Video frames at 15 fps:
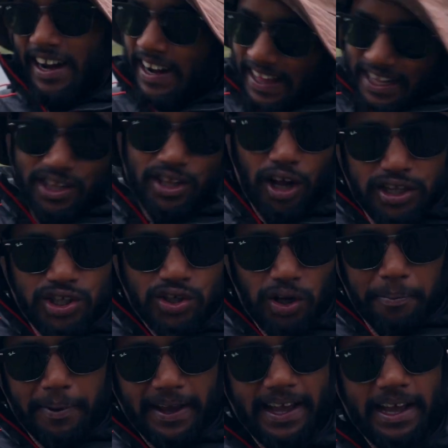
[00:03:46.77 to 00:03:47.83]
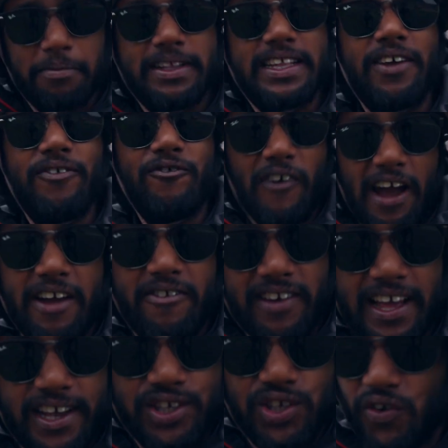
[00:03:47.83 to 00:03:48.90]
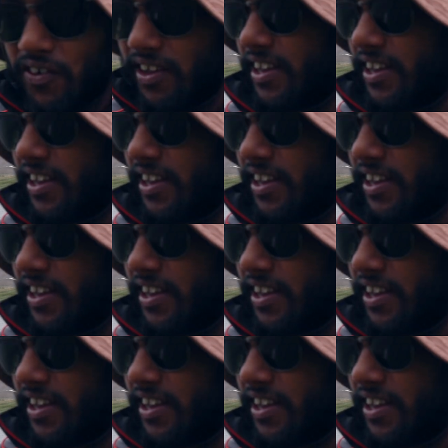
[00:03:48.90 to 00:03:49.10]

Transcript: like not so big but there are five lakes over